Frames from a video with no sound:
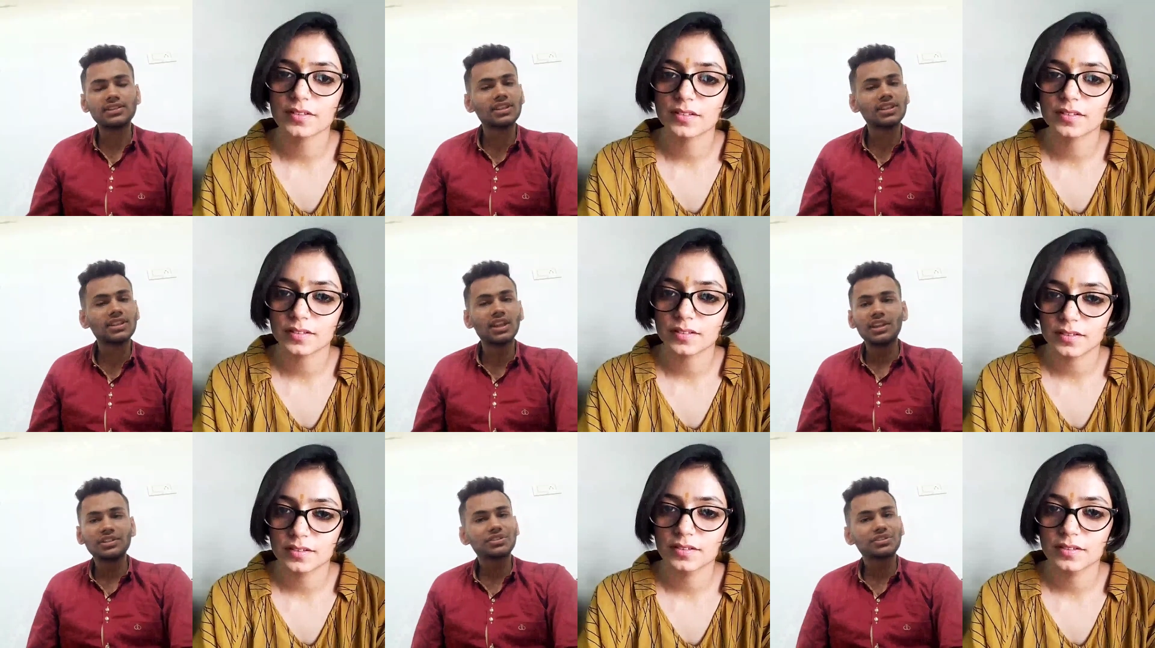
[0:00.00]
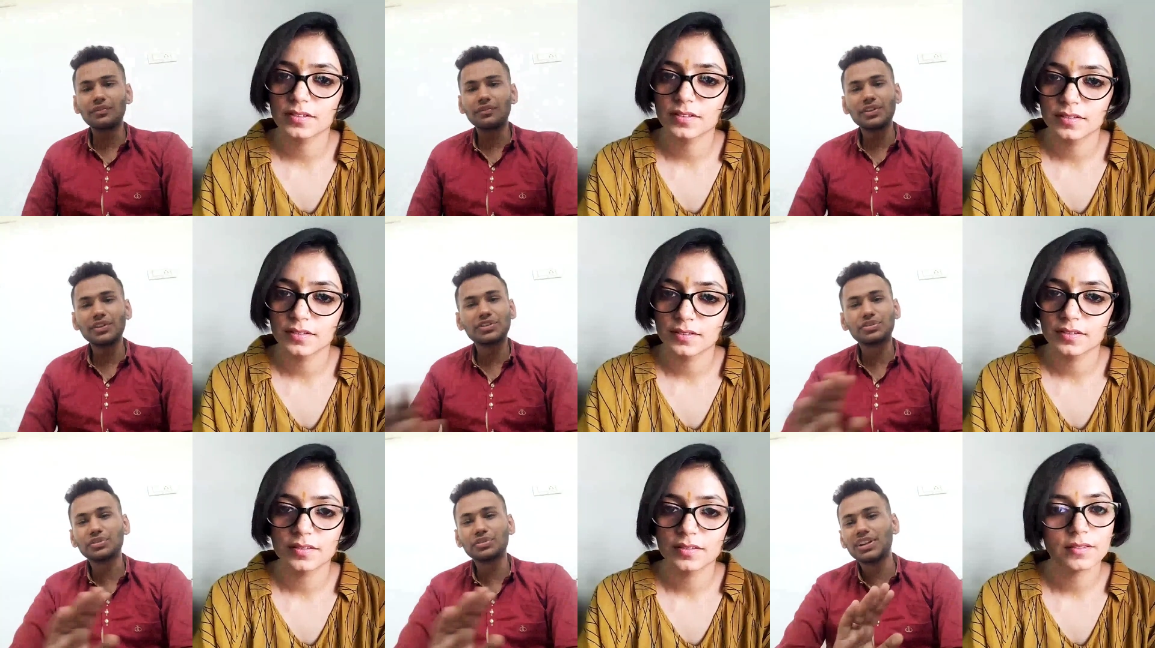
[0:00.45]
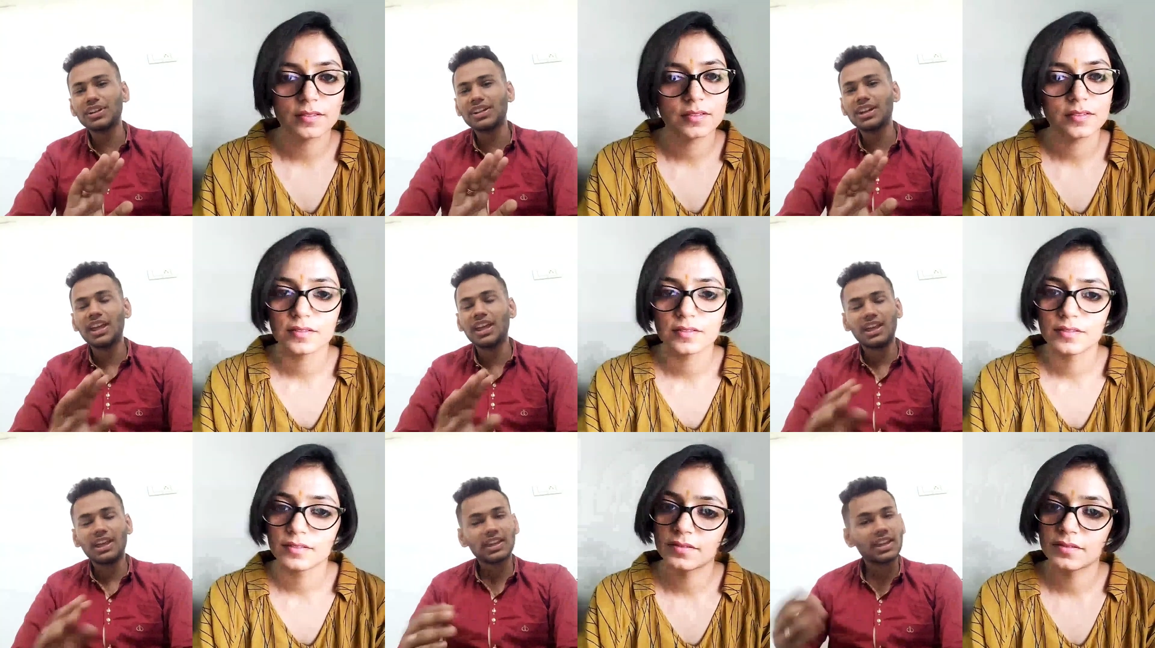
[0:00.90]
Speaker 1: else. So we
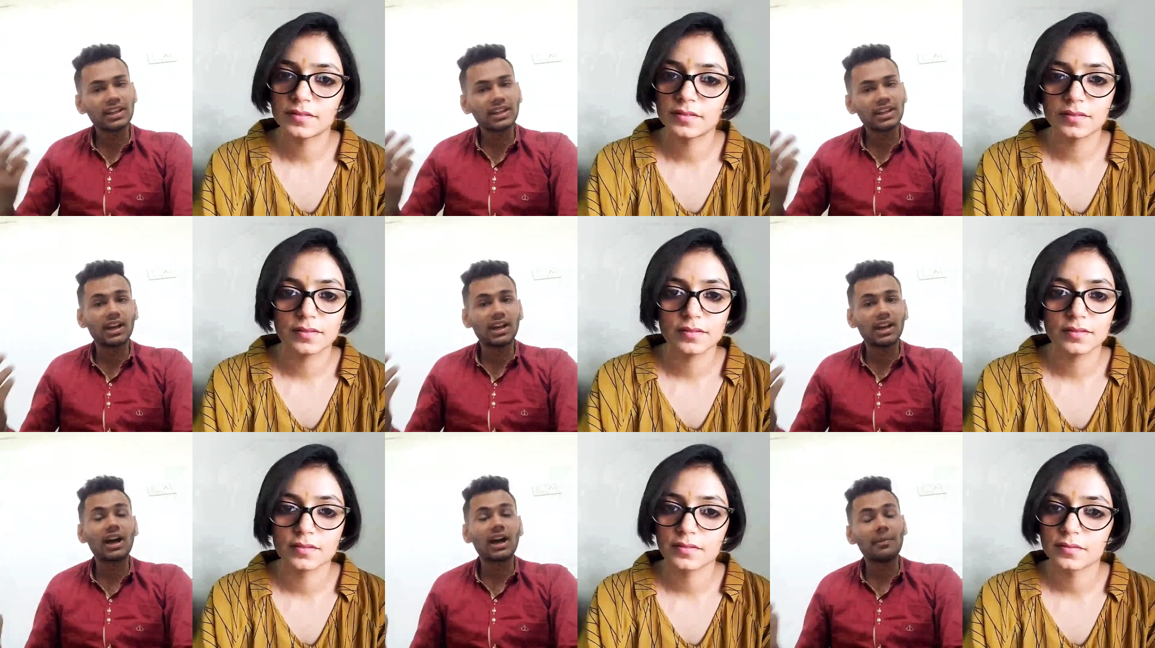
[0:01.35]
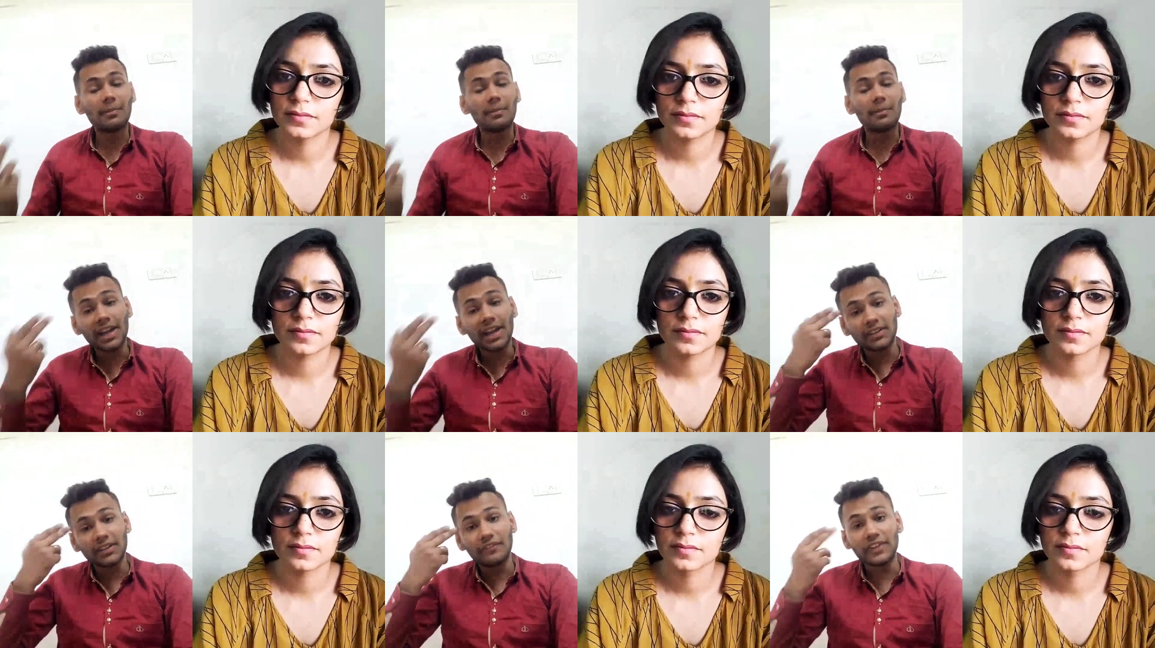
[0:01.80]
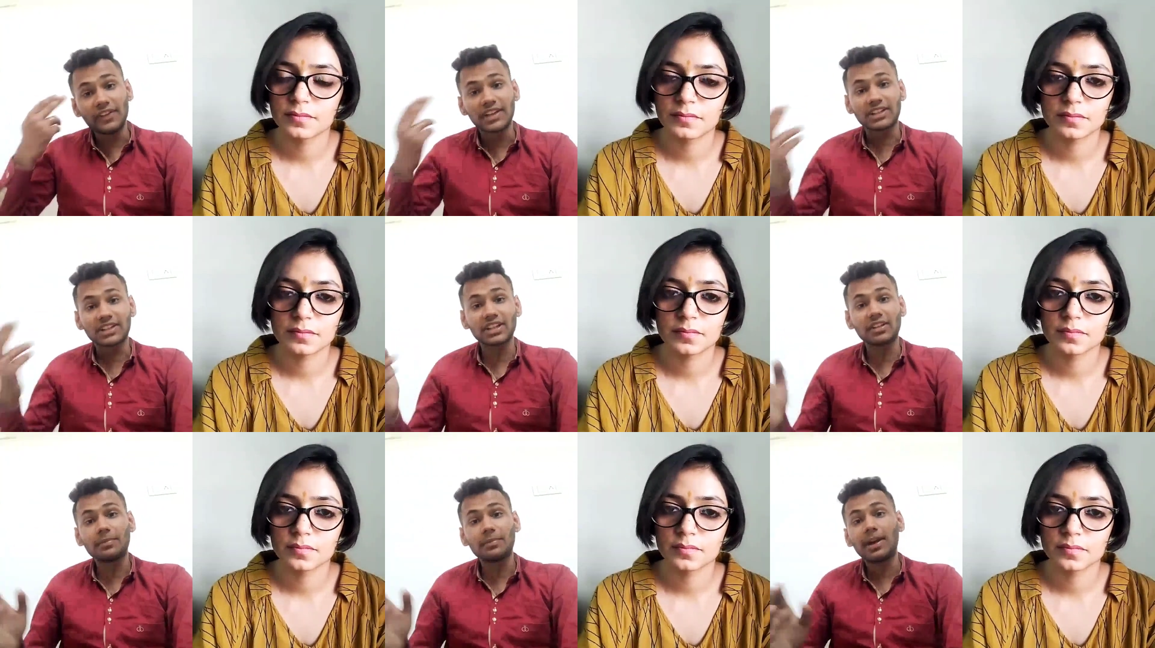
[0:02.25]
shouldn't get our mind
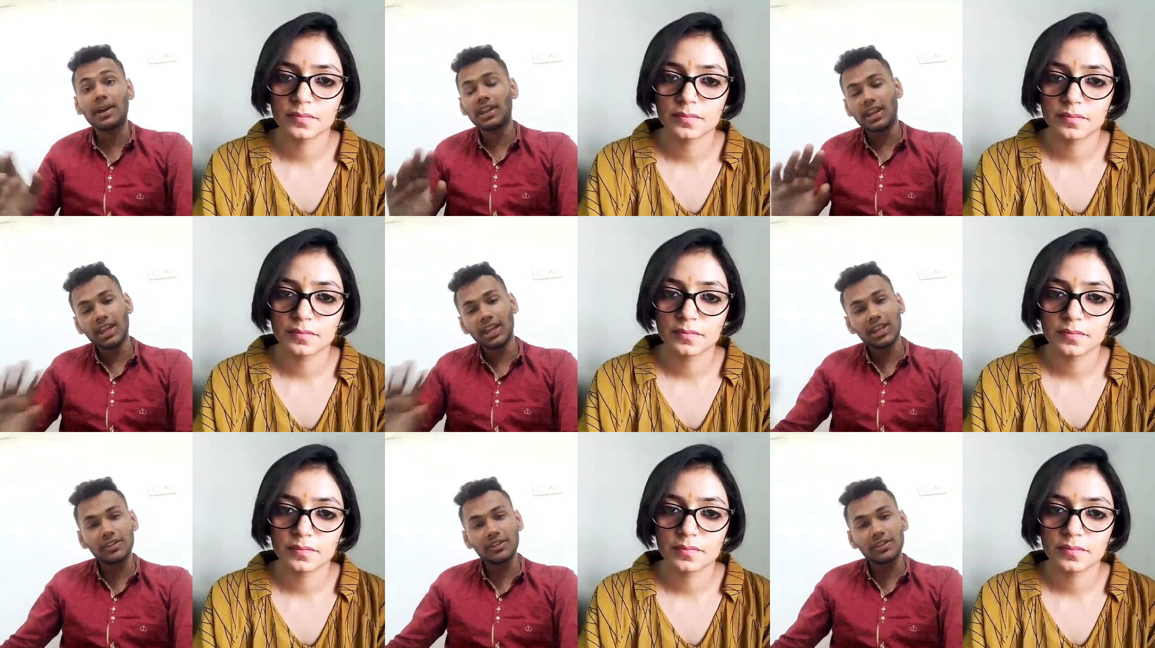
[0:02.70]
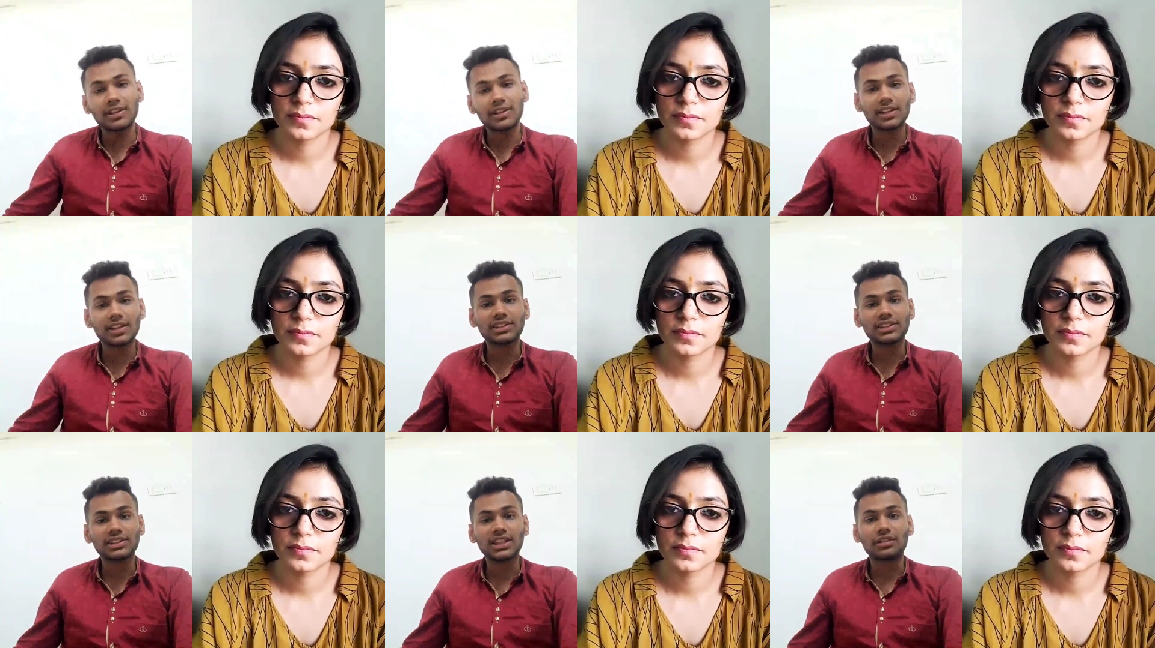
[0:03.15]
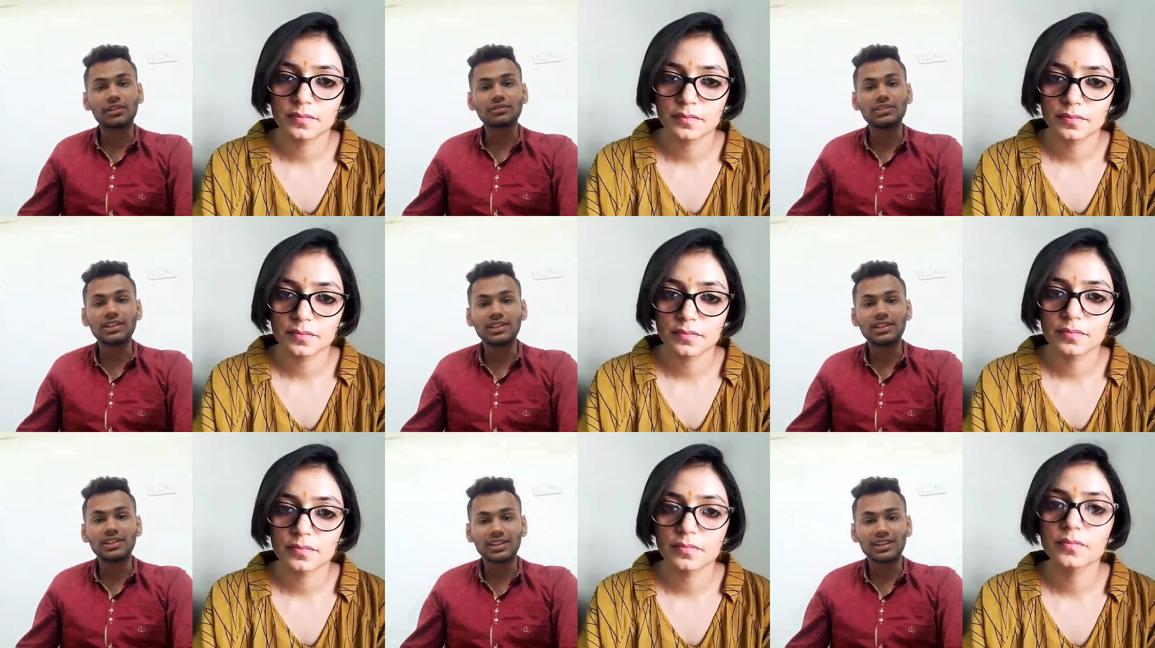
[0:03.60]
affected by anyone else
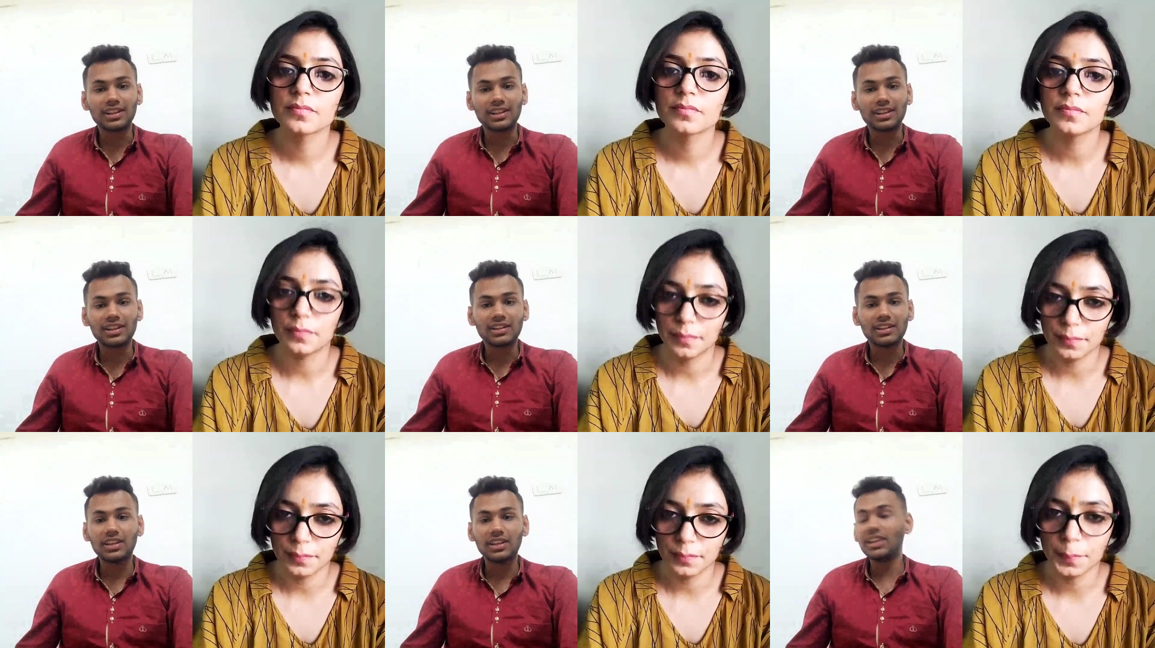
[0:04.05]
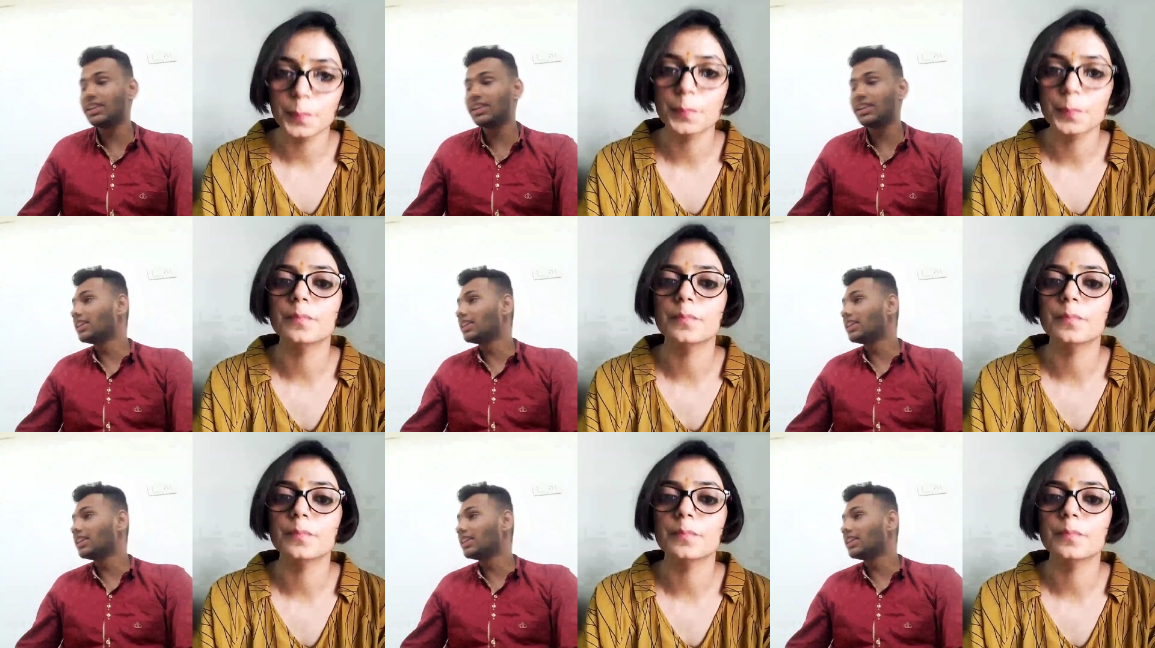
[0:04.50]
out there. Mm-hmm.